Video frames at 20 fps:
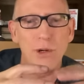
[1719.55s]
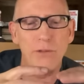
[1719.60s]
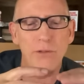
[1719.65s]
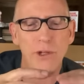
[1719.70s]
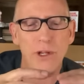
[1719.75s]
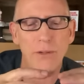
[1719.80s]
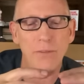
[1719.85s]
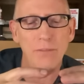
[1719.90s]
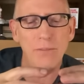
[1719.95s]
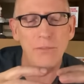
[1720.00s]
of
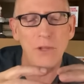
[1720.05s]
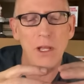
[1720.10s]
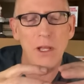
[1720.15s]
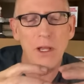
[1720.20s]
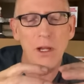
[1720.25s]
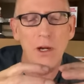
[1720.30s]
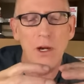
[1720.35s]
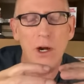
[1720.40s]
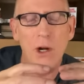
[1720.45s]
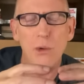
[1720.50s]
a
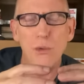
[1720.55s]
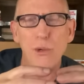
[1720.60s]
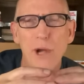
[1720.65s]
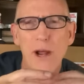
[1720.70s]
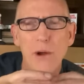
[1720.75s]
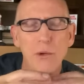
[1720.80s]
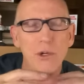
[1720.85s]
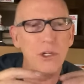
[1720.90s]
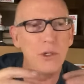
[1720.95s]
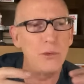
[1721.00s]

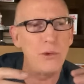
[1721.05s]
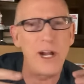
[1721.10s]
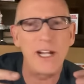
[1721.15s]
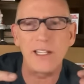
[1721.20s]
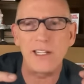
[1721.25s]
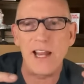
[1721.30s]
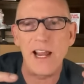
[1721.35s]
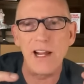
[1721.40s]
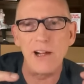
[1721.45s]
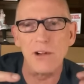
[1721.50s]
rounded
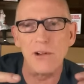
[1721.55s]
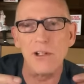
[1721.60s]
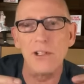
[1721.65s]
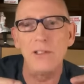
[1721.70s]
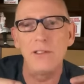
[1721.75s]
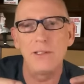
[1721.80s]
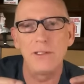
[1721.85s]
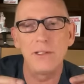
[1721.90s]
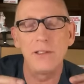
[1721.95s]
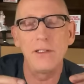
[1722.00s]
rectangle.